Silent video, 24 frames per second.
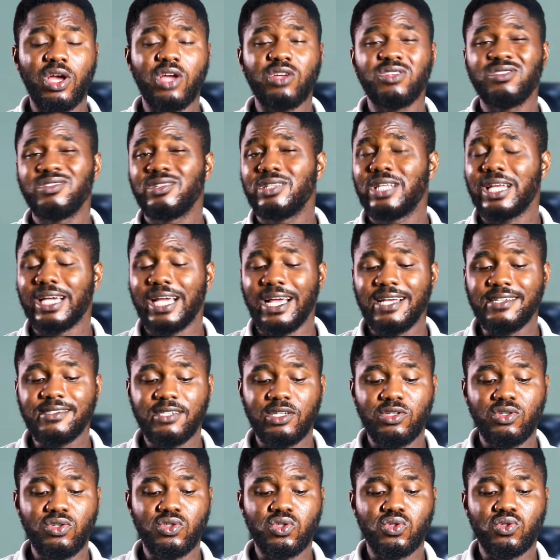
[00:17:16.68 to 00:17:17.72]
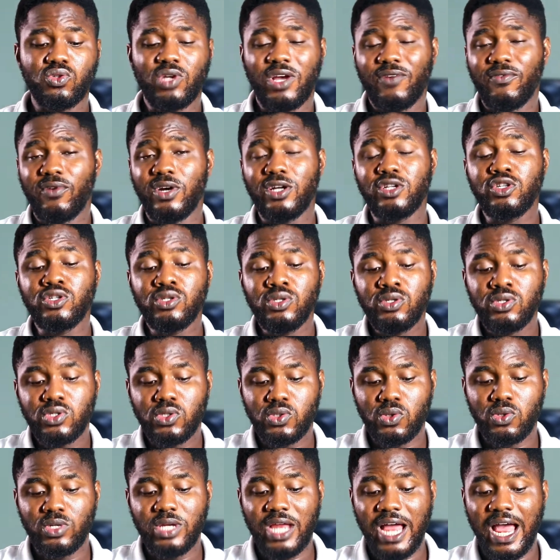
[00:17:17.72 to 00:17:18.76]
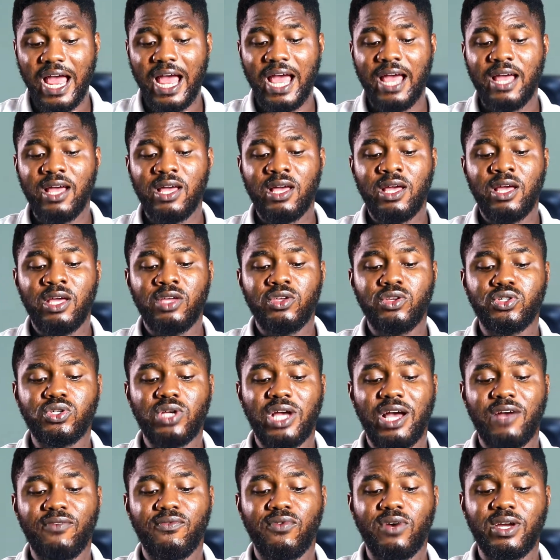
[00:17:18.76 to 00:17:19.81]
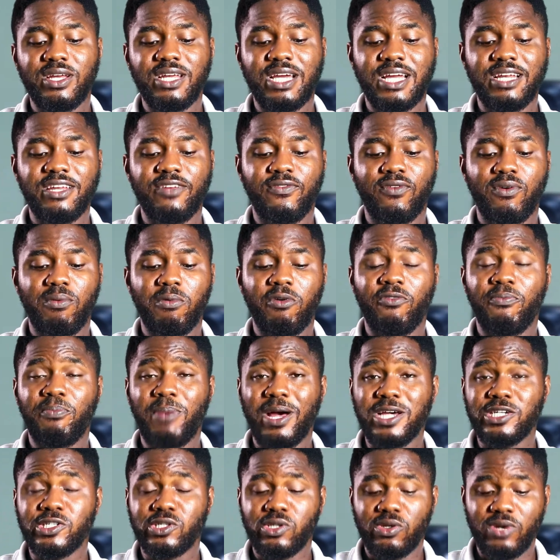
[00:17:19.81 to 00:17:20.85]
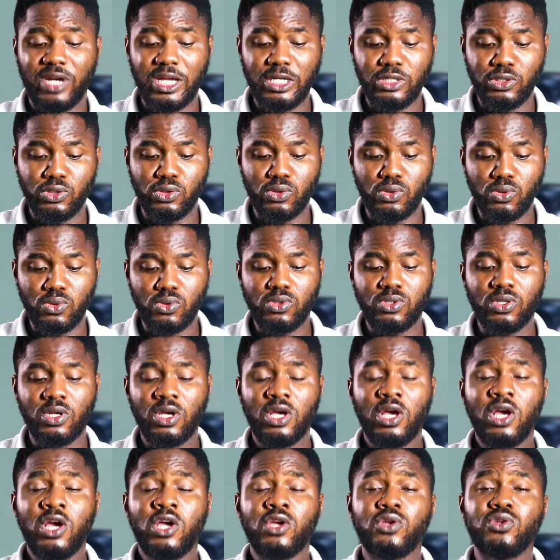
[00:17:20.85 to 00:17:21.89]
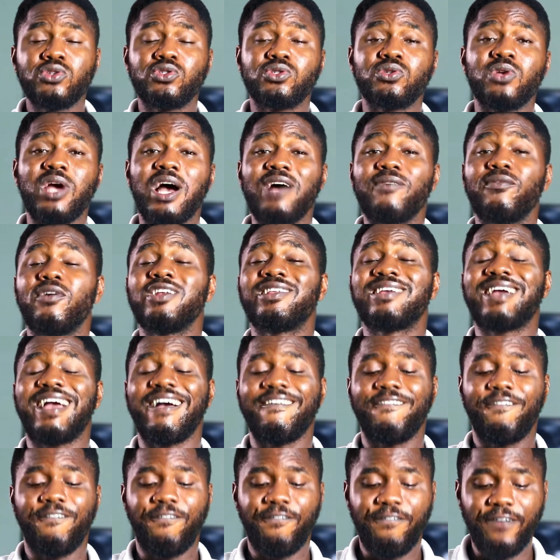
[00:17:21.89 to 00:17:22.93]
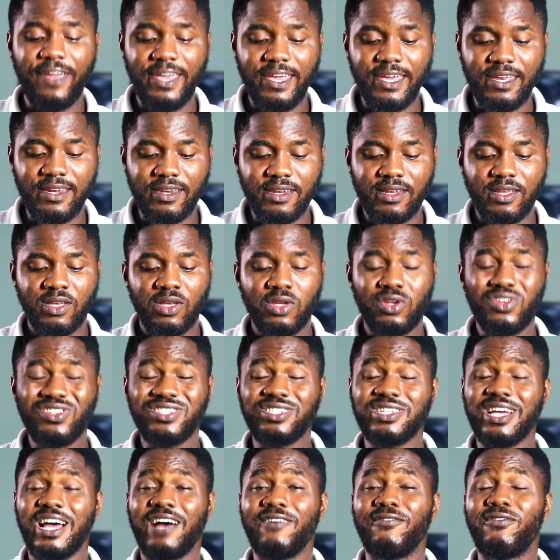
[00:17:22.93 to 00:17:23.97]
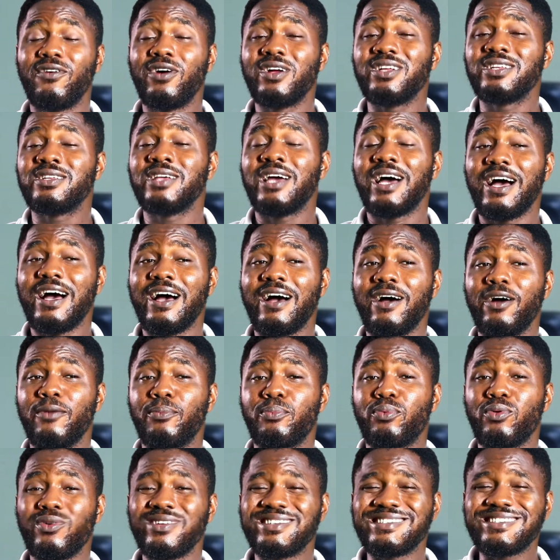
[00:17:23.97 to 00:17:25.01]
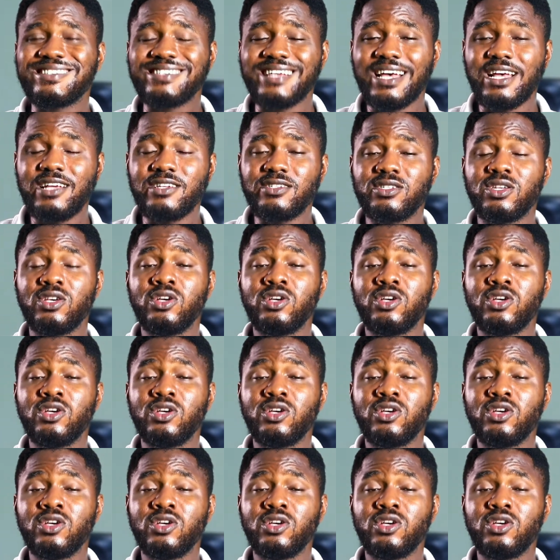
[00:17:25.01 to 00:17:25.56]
like I said, you should avoid soda, you should avoid any form of pasteurized juice, you should avoid caffeine, you should avoid processed